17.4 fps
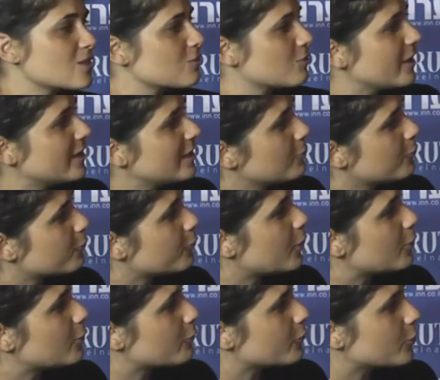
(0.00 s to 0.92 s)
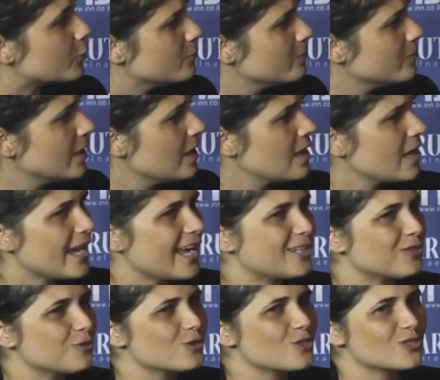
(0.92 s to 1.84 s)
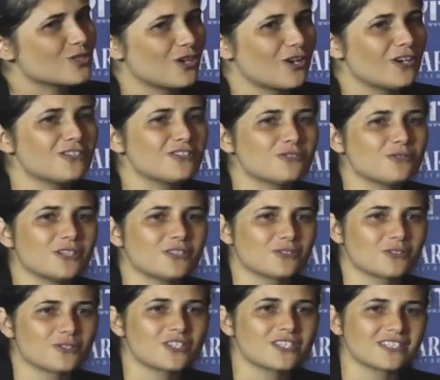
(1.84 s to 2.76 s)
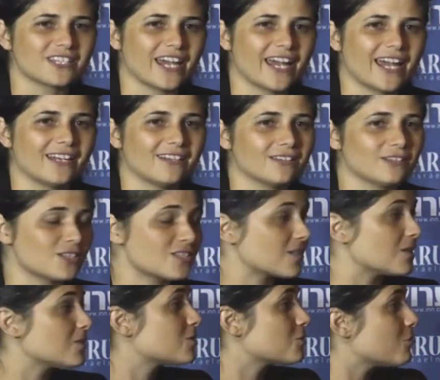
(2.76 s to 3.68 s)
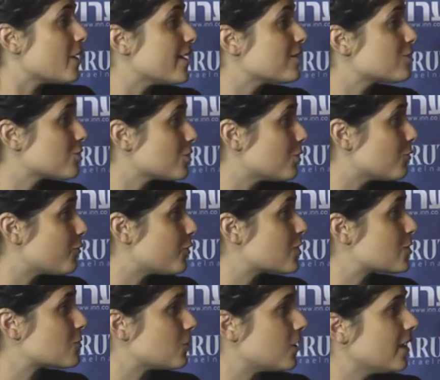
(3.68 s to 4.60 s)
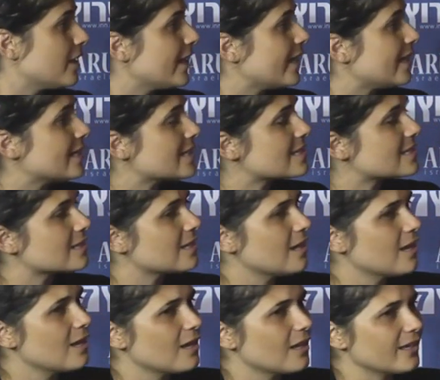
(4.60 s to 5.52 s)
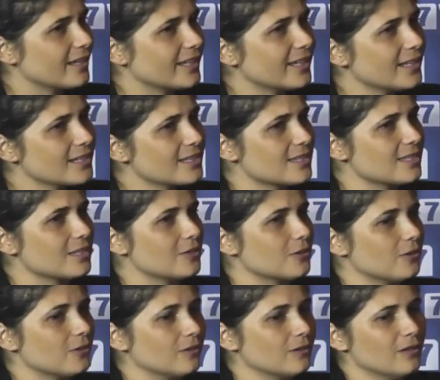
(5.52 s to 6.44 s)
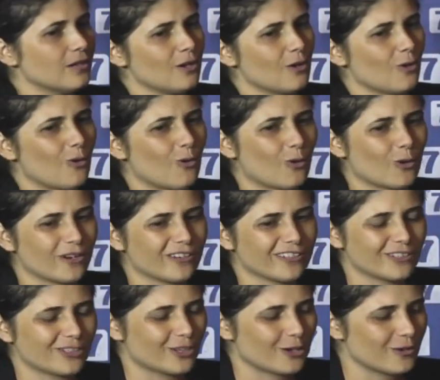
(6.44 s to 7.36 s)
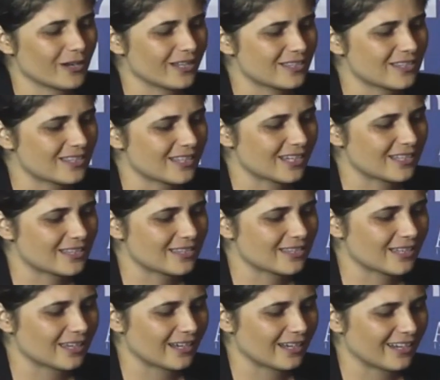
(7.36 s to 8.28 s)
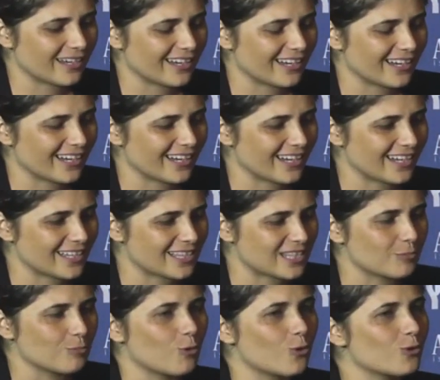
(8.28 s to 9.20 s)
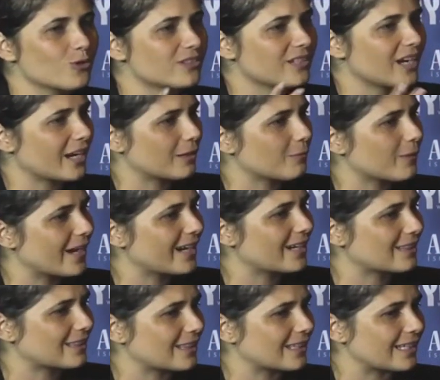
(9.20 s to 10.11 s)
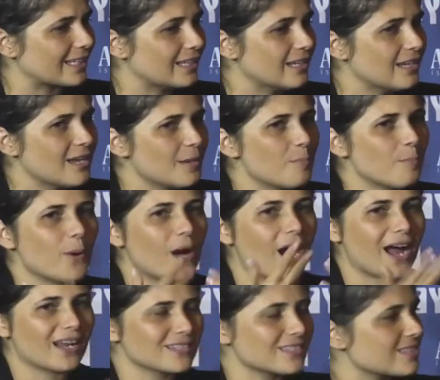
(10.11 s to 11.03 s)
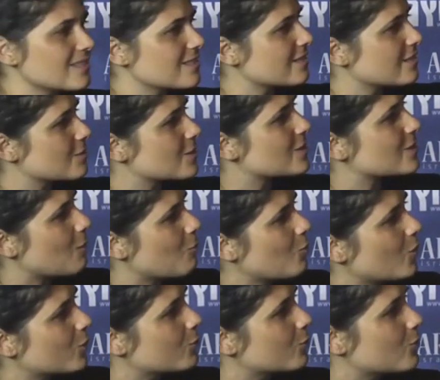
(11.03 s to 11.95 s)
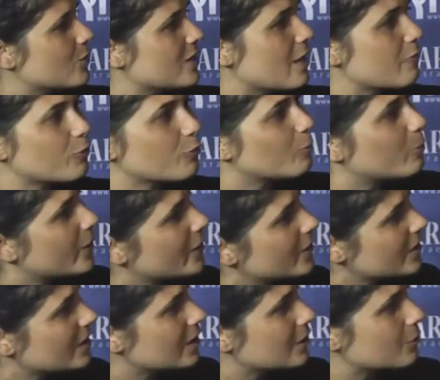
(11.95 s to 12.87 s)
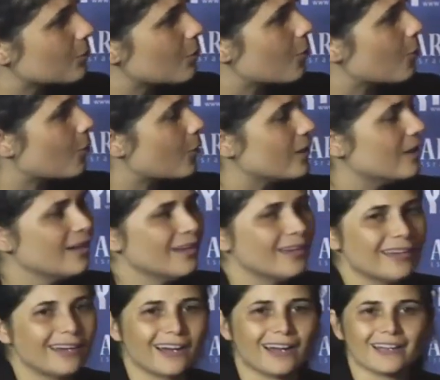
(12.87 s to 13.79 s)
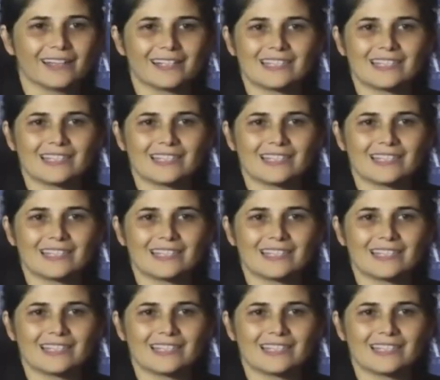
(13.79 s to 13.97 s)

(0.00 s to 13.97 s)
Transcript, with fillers: straight in front of you and you start to understand the situation of Israel, and it's easier, or you know, it's it's uh, uh, it's more directly passed to someone who never been here or uh,